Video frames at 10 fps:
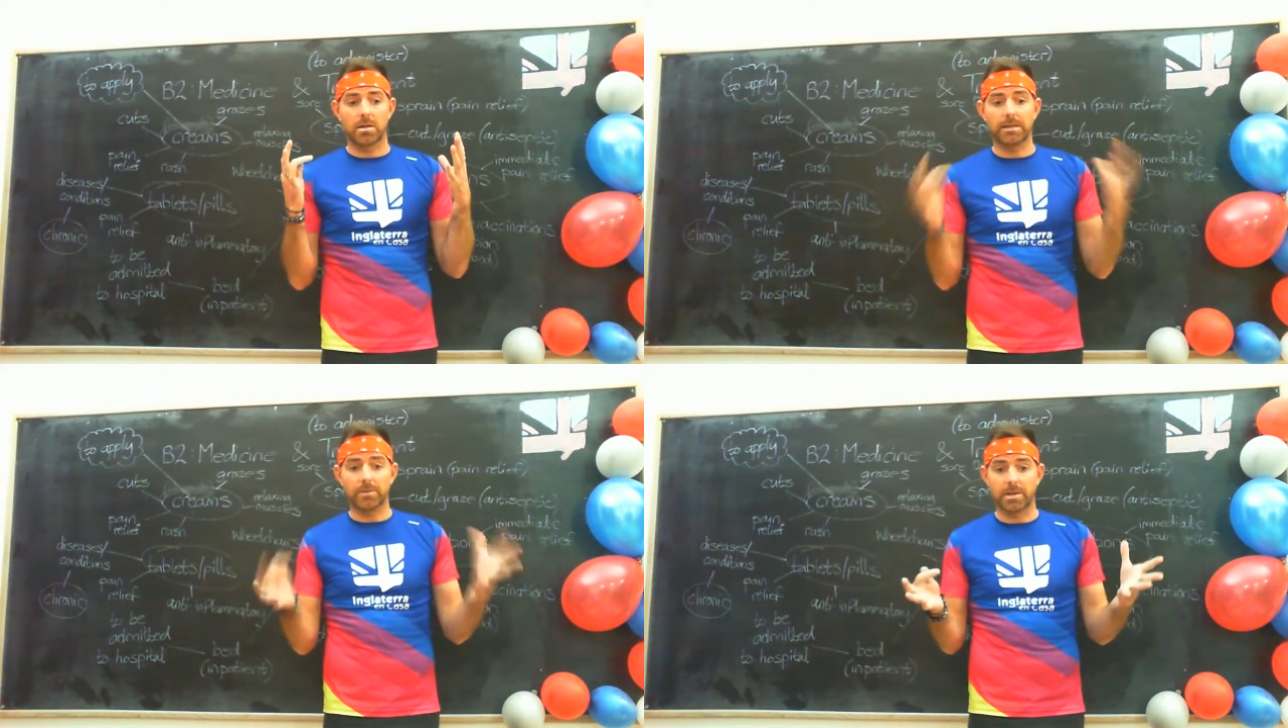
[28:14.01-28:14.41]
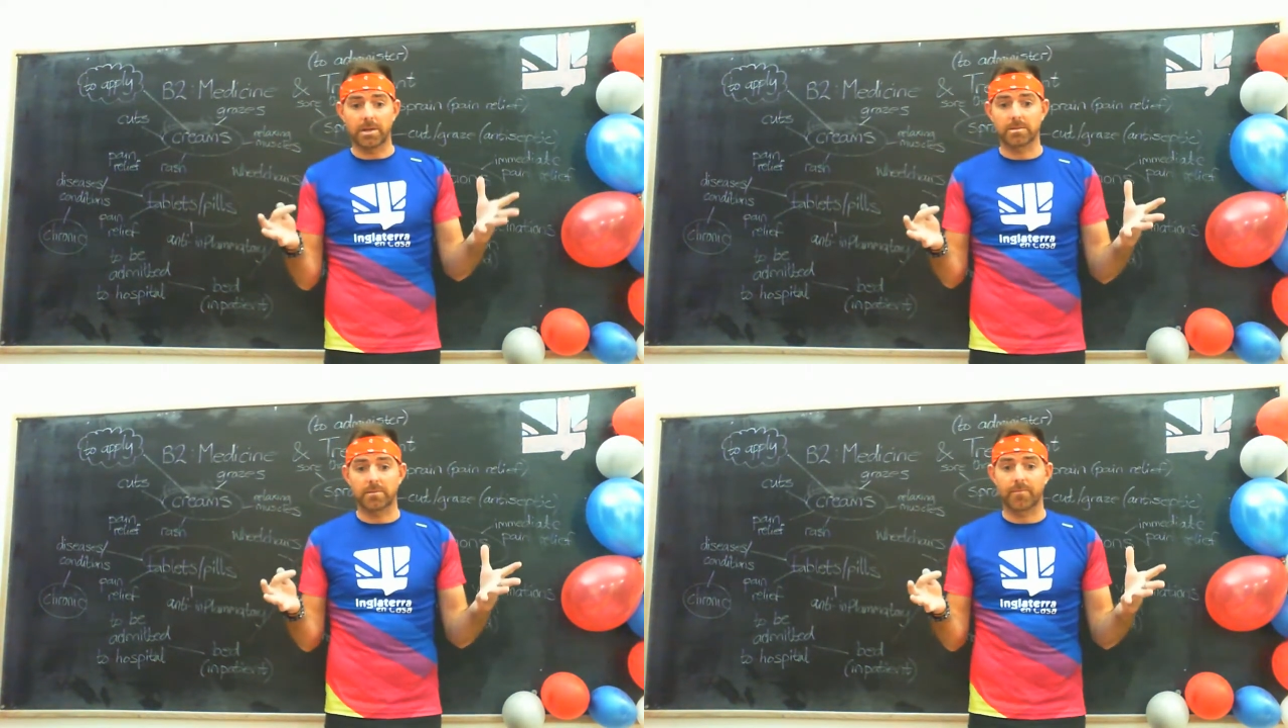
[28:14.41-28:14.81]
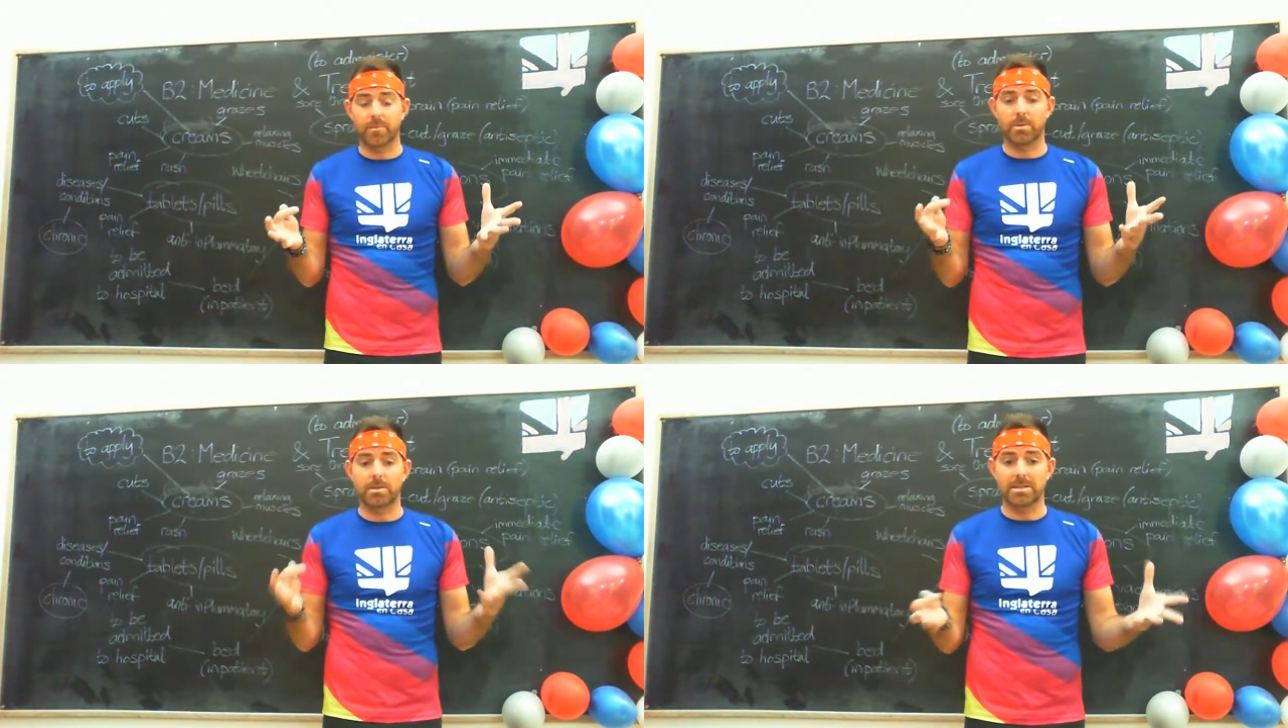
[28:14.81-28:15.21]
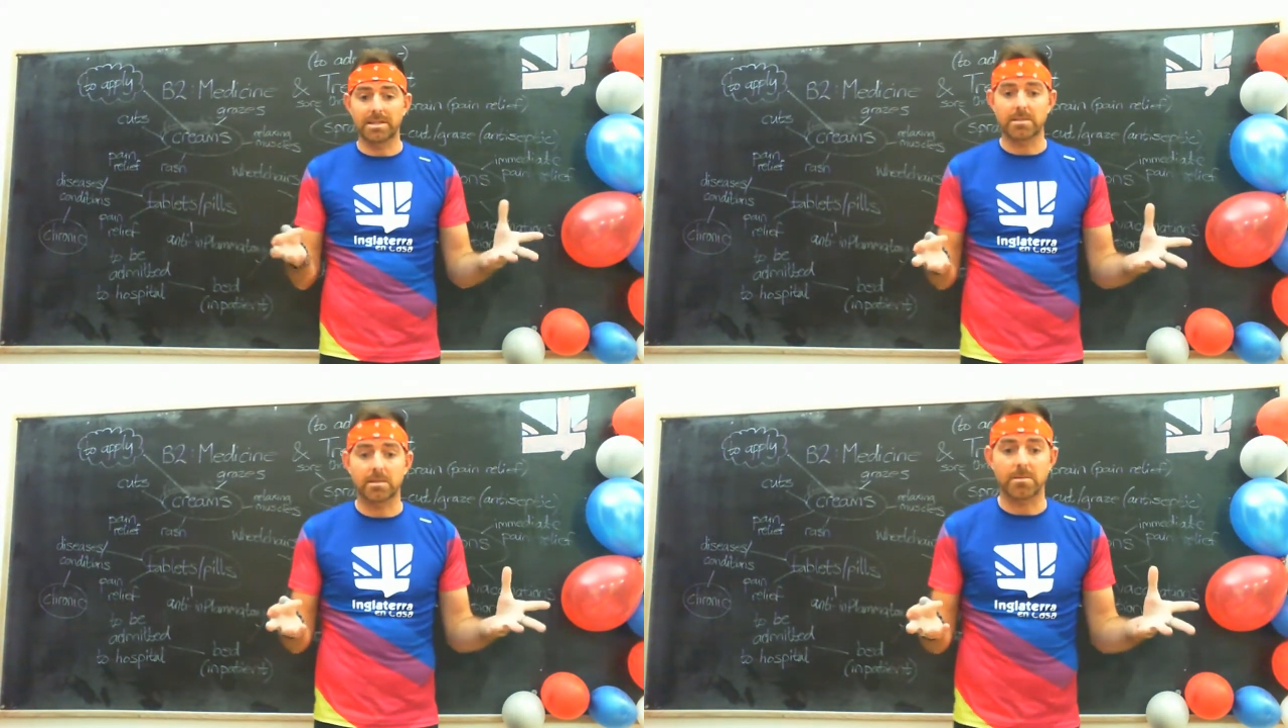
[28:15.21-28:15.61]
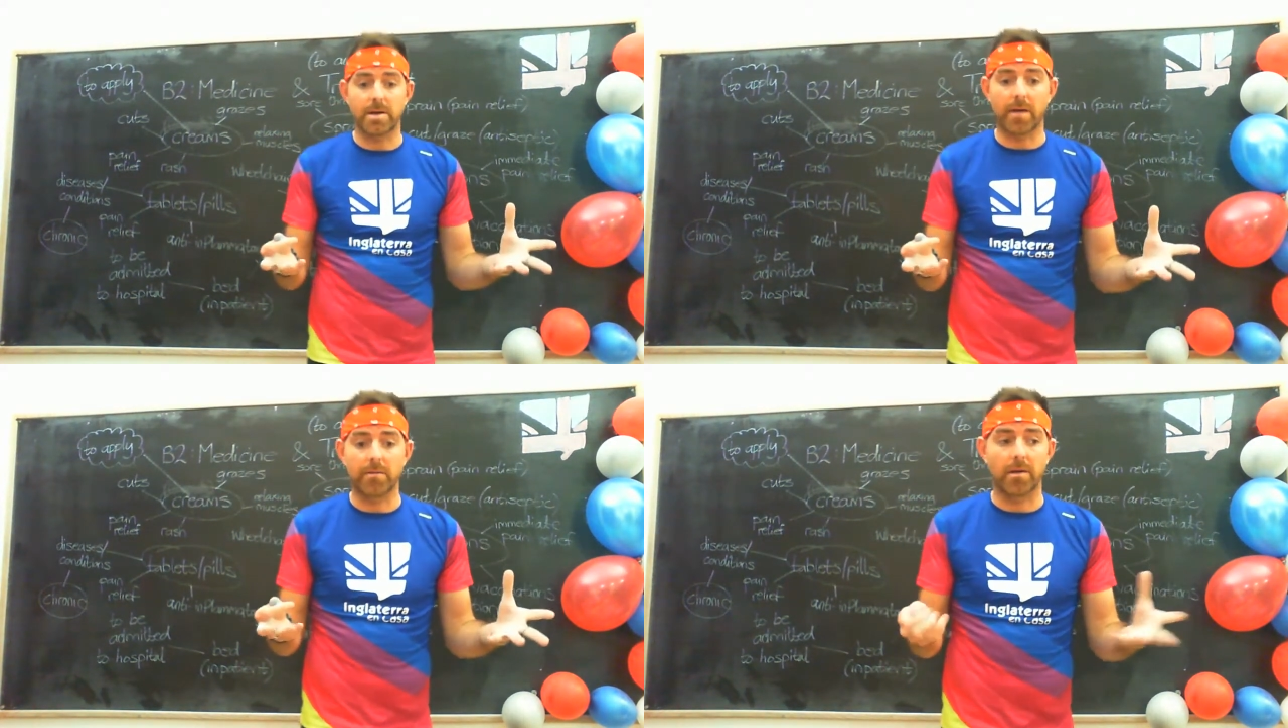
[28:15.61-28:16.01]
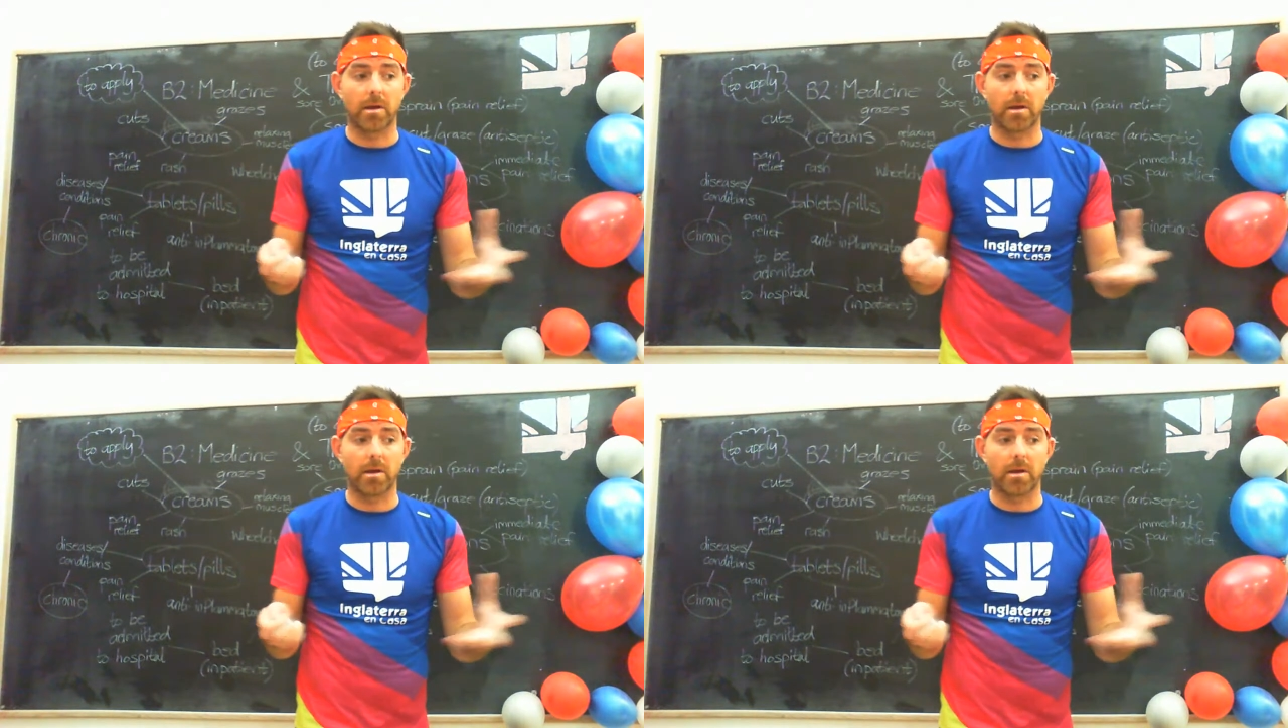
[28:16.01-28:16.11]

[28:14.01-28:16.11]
illness or the disease that you have.